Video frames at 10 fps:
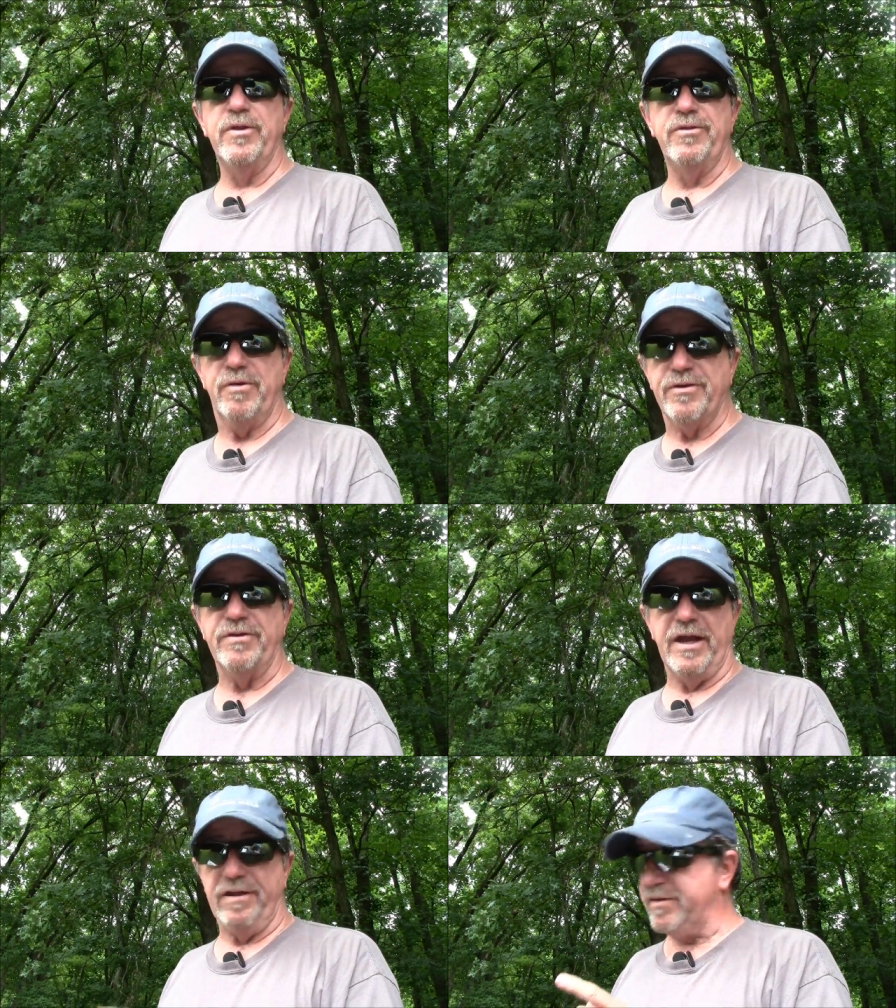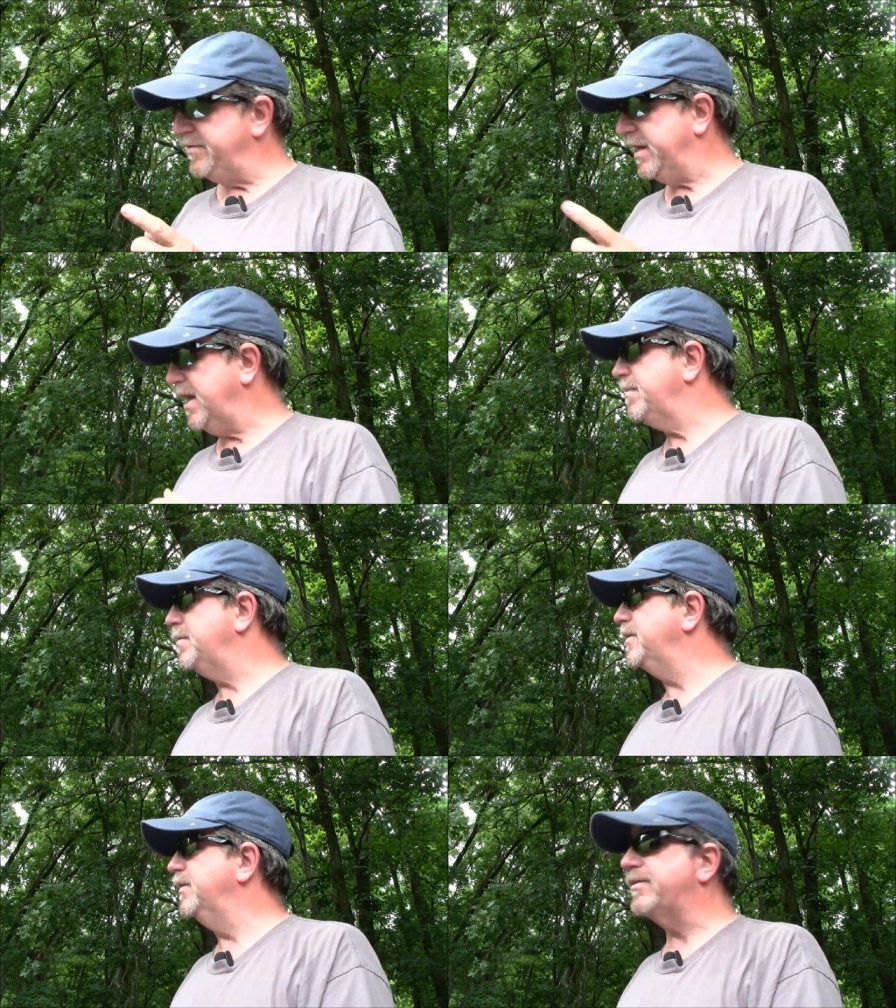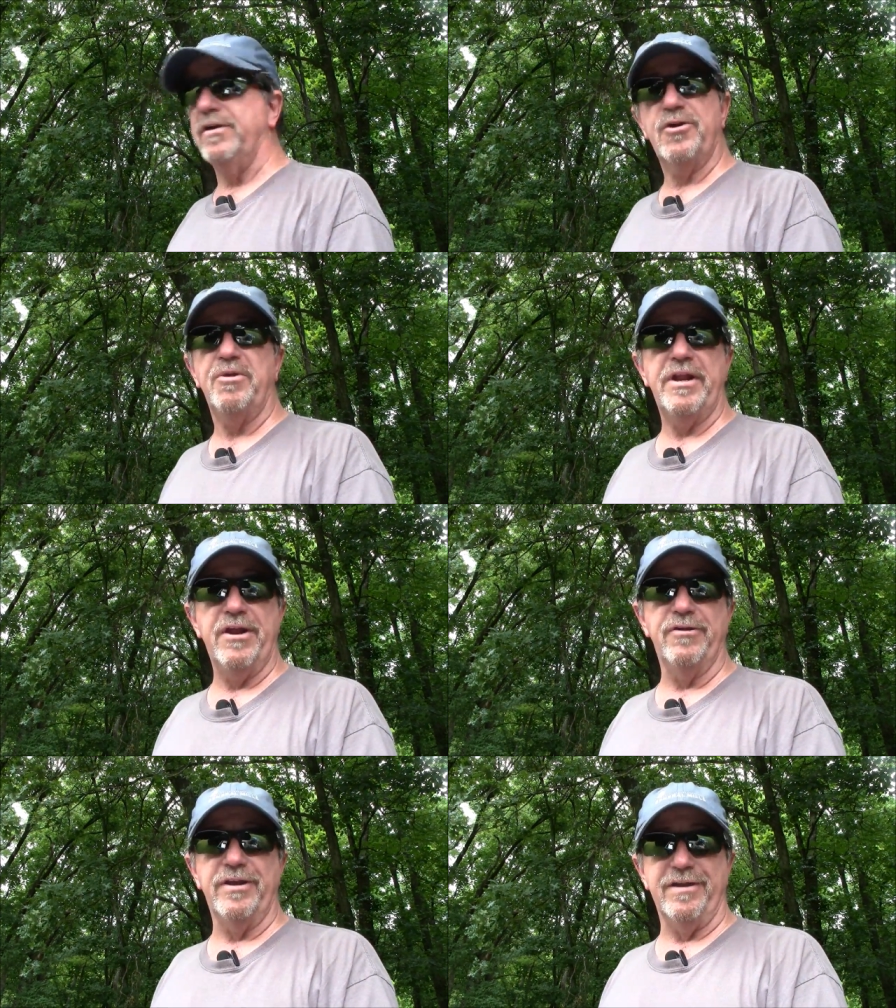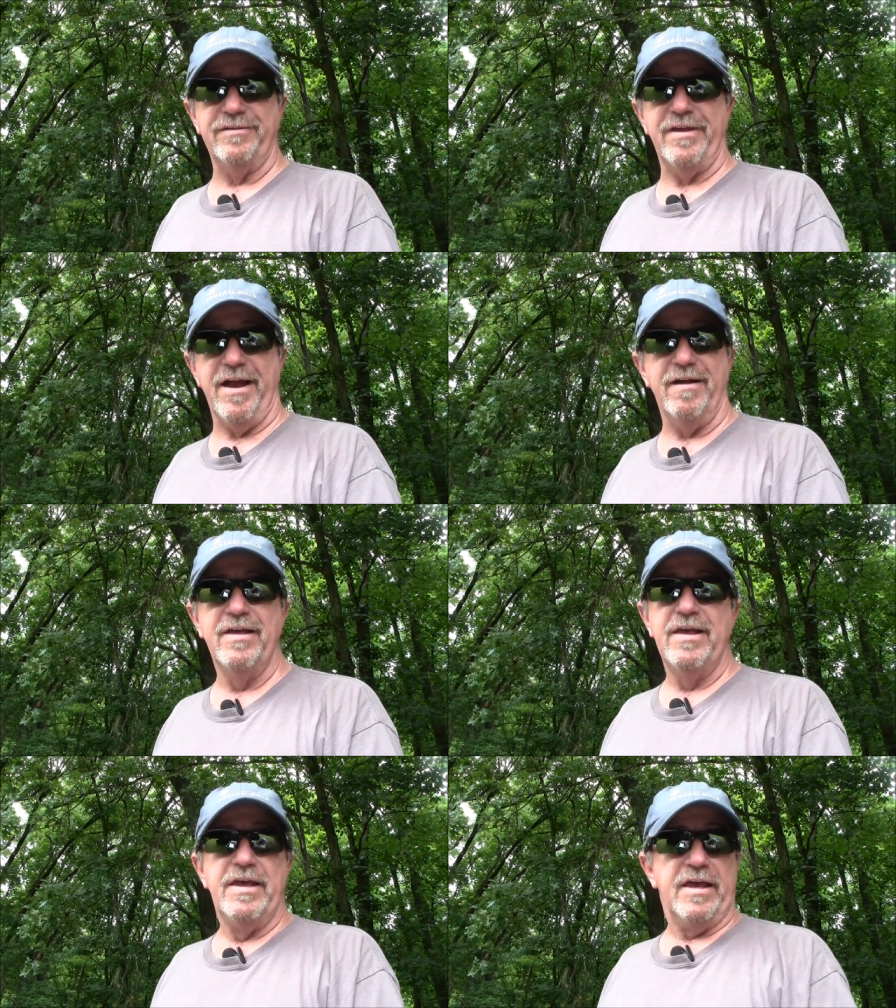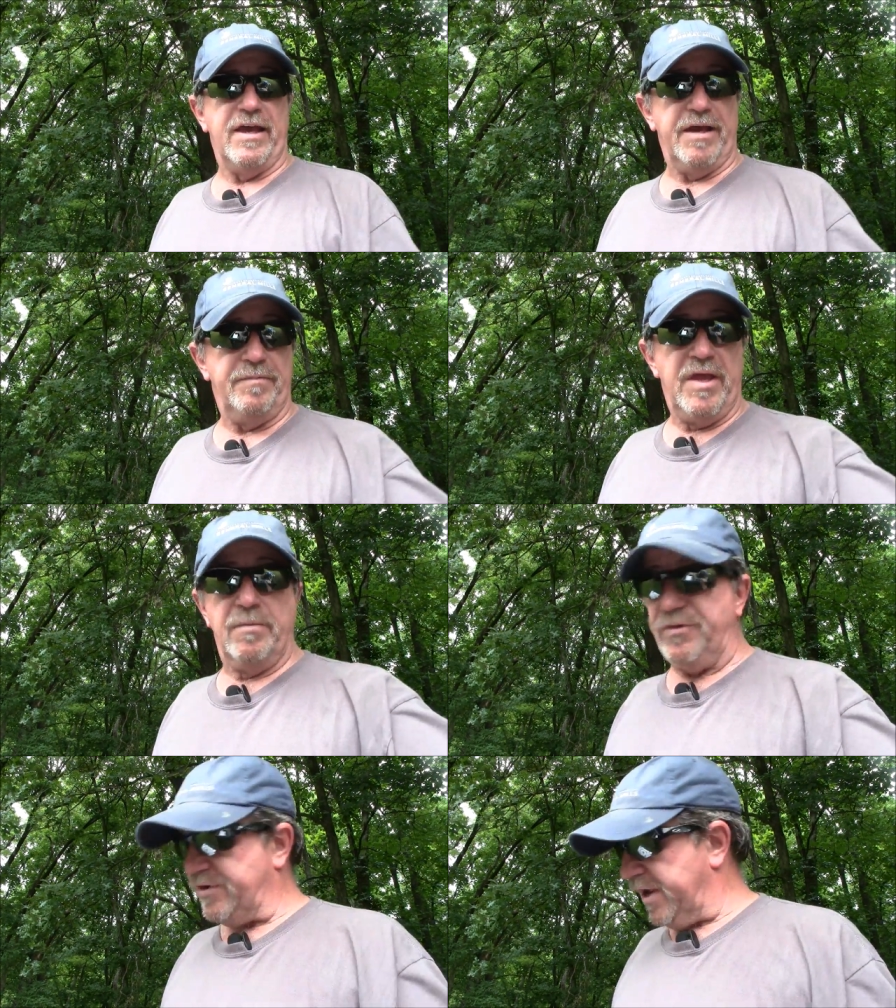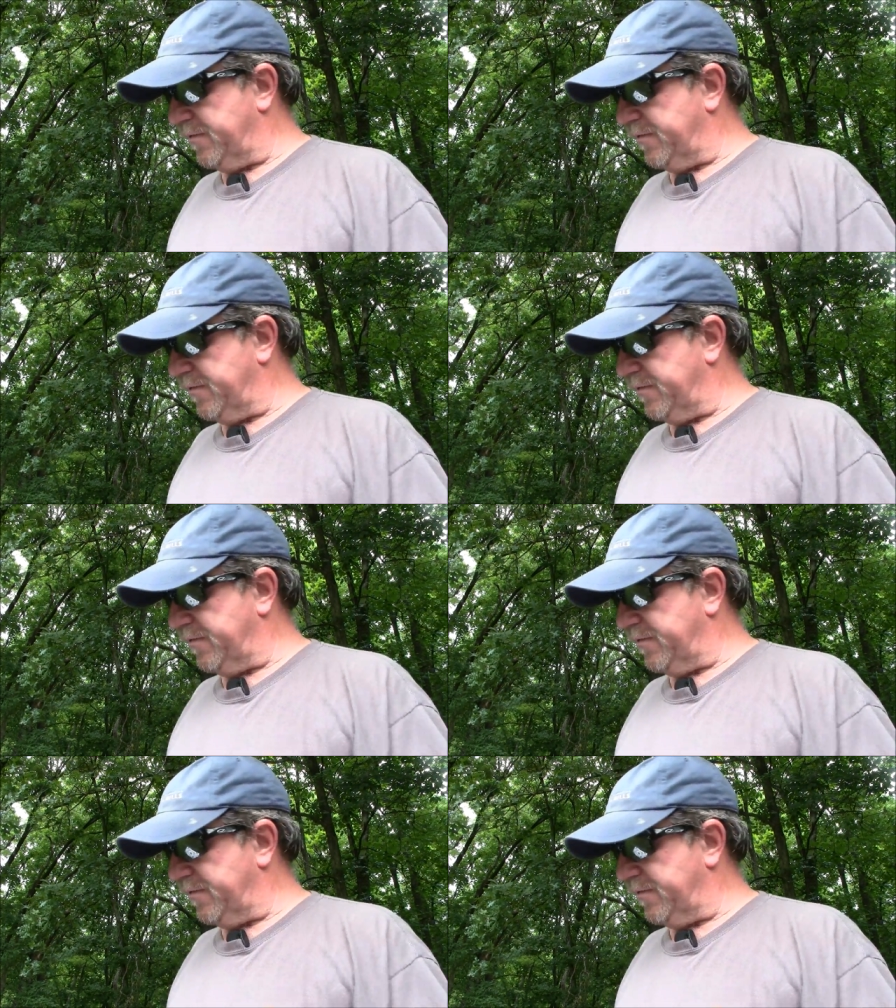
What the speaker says: of their other guns. I think I may be hooked on Korean air guns now. But you got to